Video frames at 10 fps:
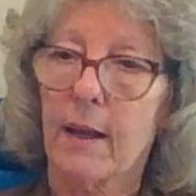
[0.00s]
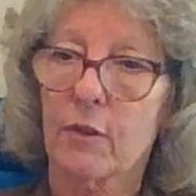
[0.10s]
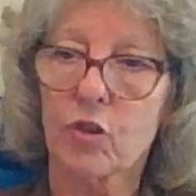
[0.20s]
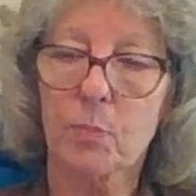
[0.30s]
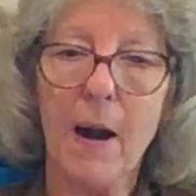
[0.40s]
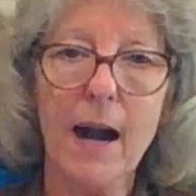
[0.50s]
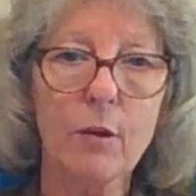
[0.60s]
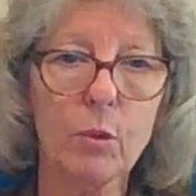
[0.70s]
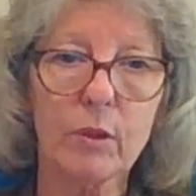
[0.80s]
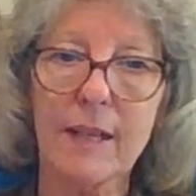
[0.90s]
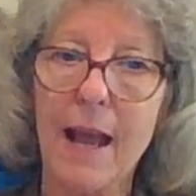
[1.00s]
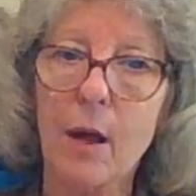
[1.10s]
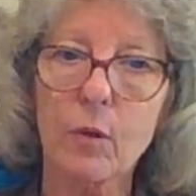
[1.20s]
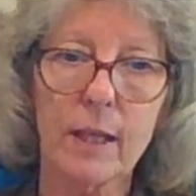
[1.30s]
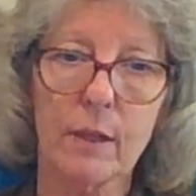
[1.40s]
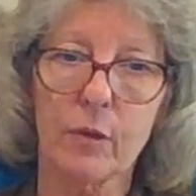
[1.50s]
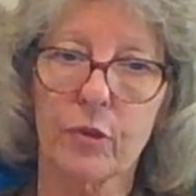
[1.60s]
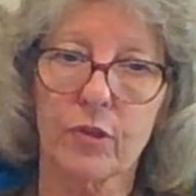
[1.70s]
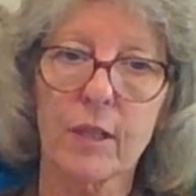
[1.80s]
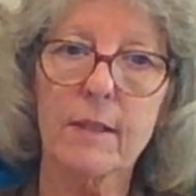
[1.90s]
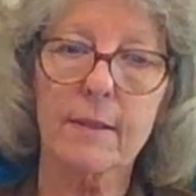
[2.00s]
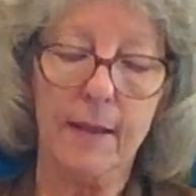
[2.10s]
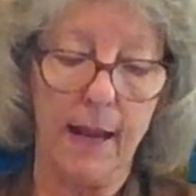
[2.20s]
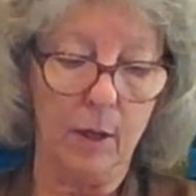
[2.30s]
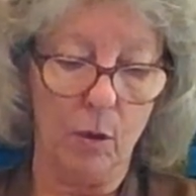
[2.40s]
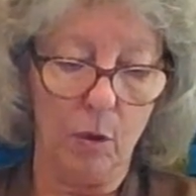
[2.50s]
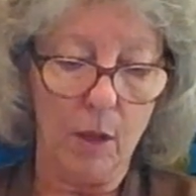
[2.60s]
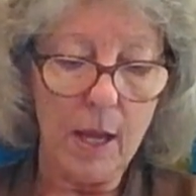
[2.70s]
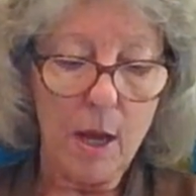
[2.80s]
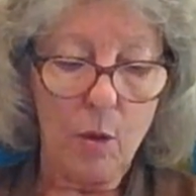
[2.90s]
spiral downhill sin cycle,